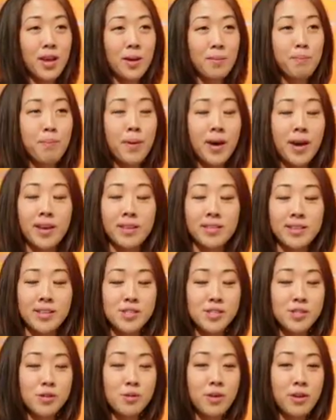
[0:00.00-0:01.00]
But they
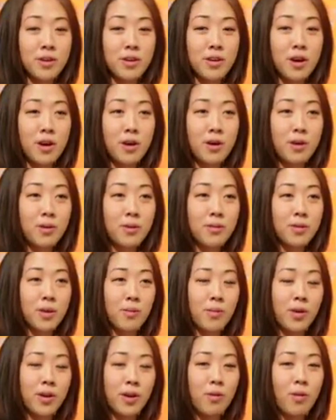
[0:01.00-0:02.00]
still want to know, they
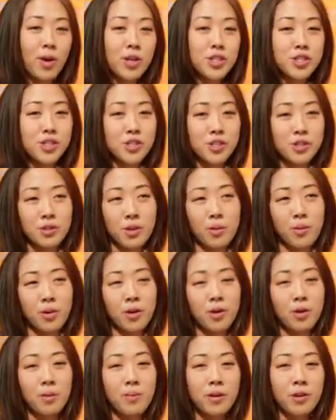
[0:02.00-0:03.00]
want to question you, they want to
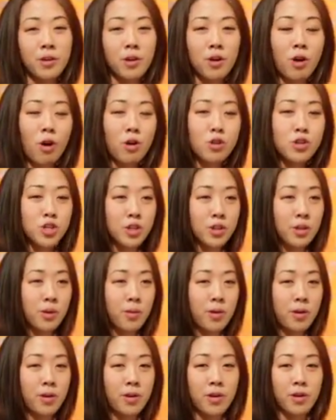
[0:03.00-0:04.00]
know about your culture, they
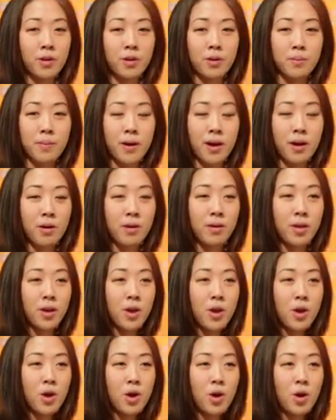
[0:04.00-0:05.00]
want to know about
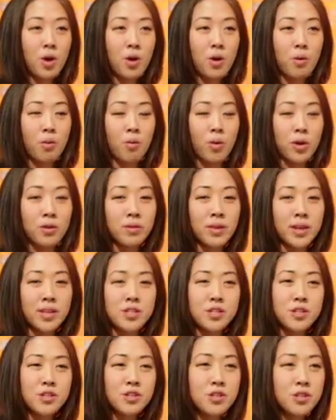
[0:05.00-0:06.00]
what you like
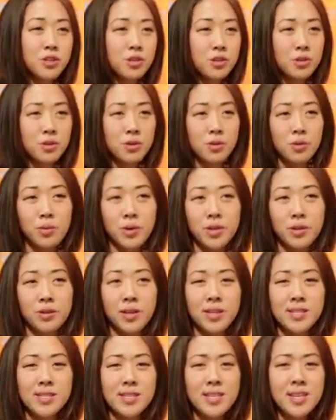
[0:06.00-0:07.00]
to do, what you
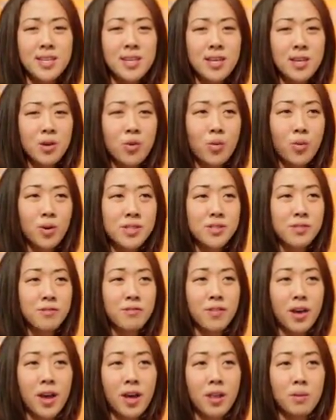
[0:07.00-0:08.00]
like to eat, what's
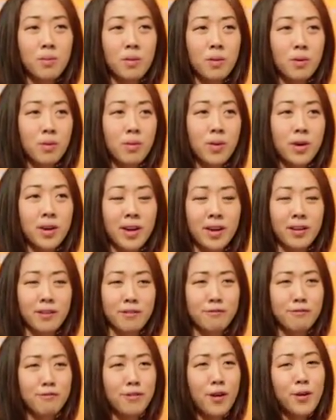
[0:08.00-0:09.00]
available, what kind of
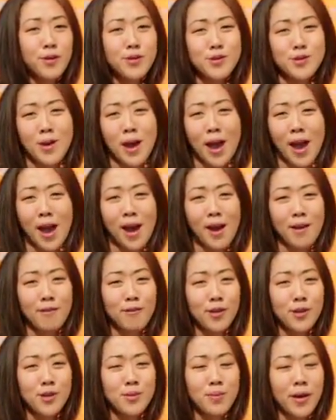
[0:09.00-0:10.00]
phone you have,
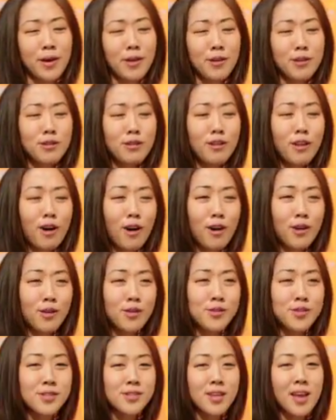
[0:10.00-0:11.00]
where you buy your clothes.